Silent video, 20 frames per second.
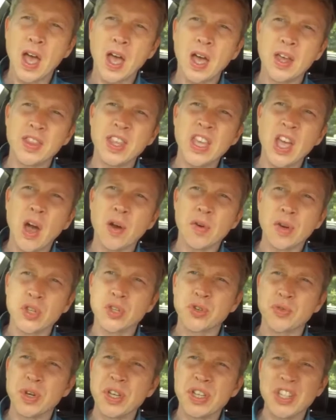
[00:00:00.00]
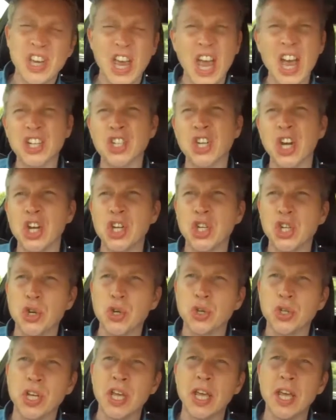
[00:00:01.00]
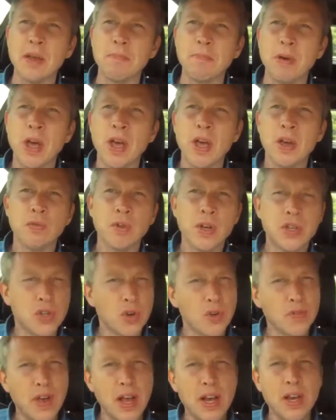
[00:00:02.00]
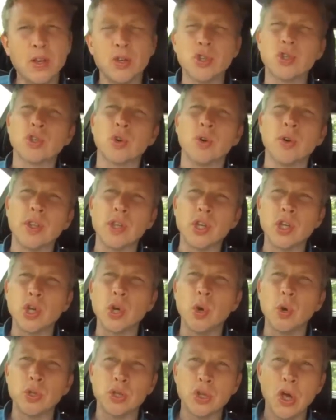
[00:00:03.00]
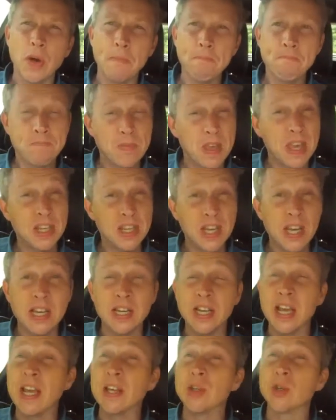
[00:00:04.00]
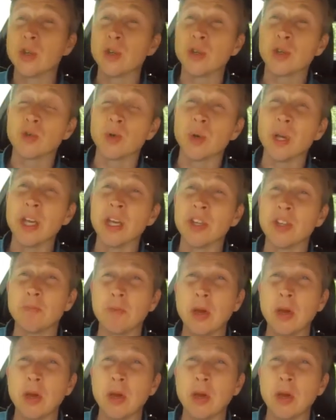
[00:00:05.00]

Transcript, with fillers: uh, the RS3's cachet should keep resale values strong in the short term. Indeed, industry